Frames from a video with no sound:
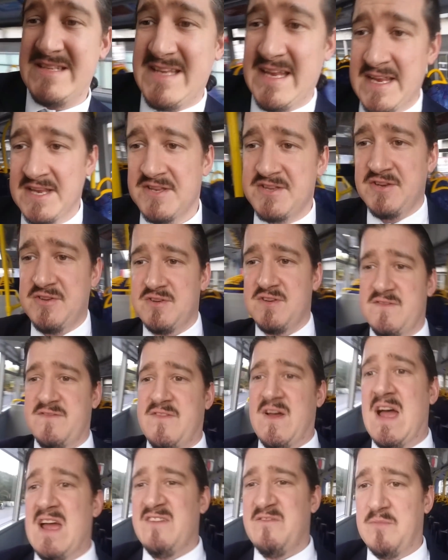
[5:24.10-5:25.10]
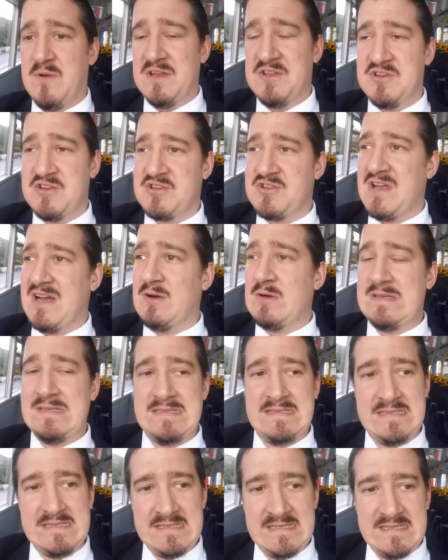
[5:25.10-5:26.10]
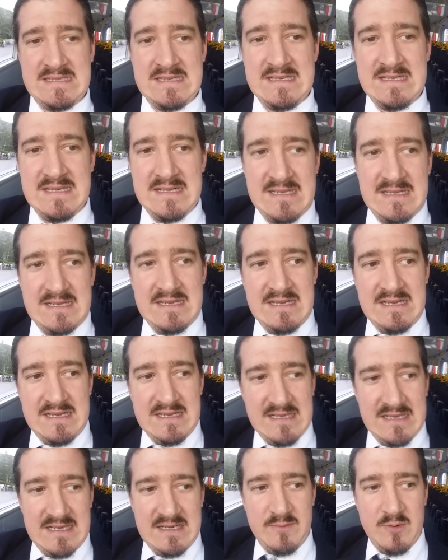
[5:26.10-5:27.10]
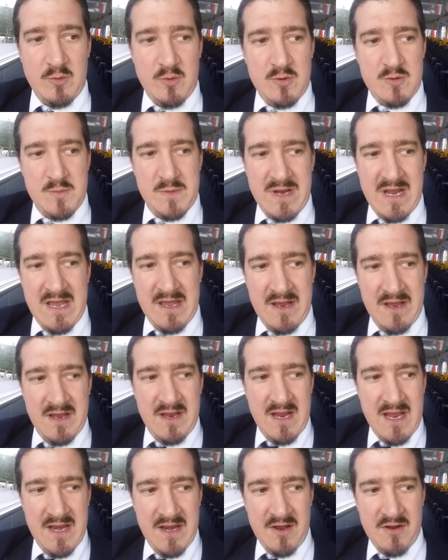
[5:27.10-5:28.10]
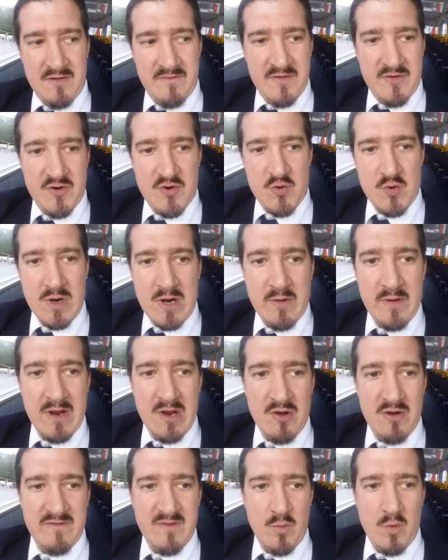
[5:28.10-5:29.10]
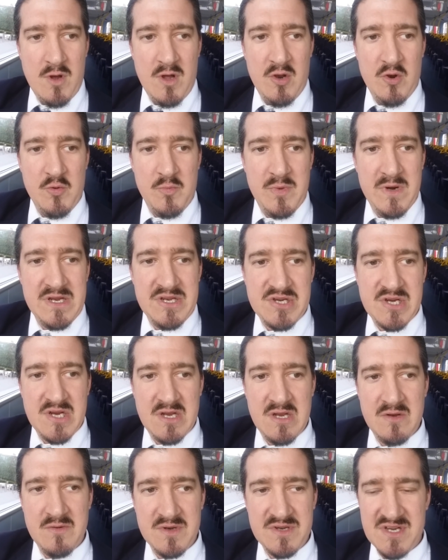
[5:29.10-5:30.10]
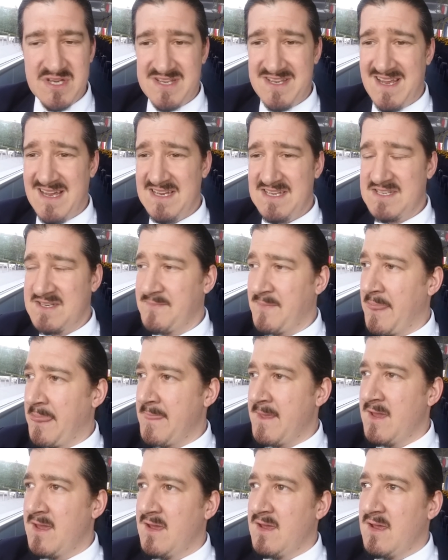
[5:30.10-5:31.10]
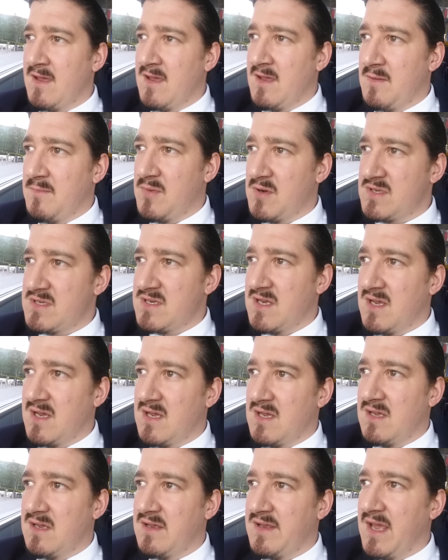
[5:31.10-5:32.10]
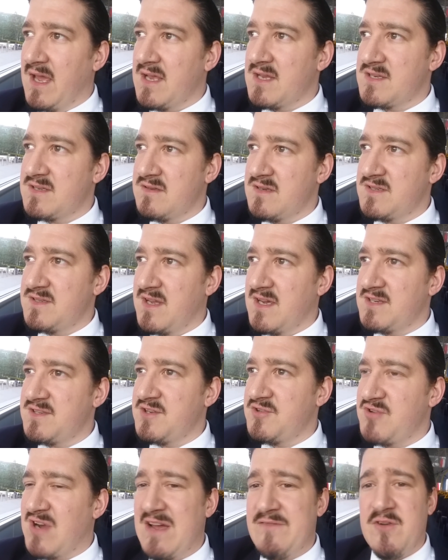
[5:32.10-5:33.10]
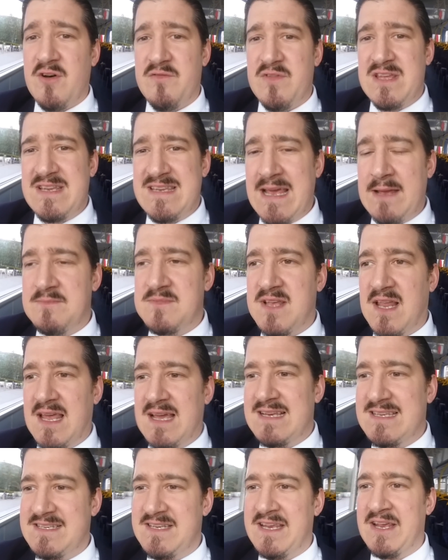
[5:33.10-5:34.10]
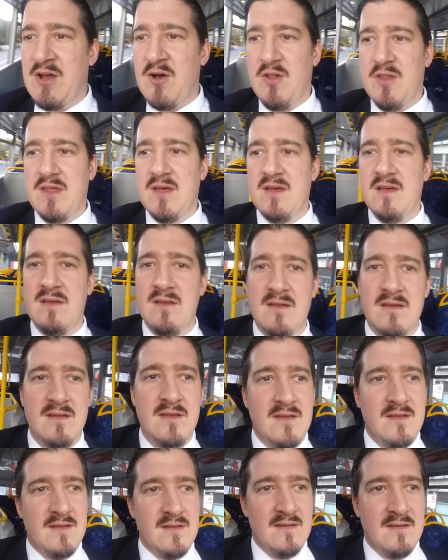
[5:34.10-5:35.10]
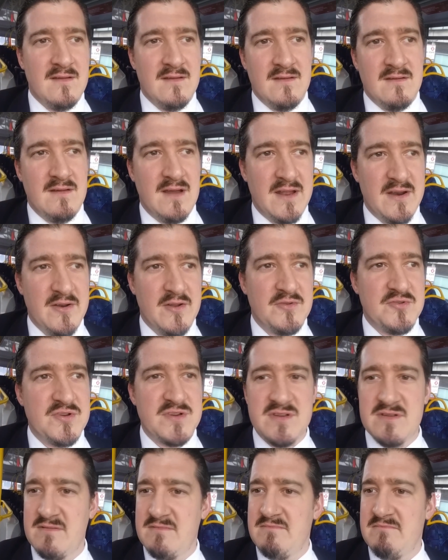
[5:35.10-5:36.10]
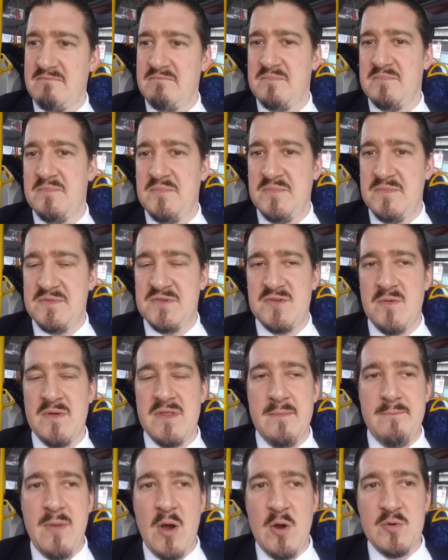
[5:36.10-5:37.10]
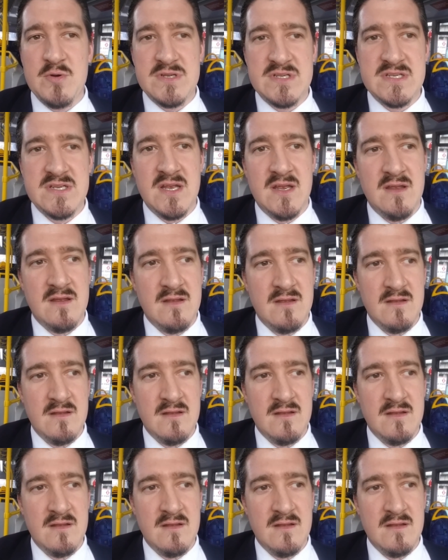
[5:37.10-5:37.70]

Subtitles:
sticking to just 5 bridges now. But we'll be gaining another route going over Waterloo Bridge, which is nice. But yeah, it's nice to drive over the Thames. I like seeing all the, I don't know, just some of the boats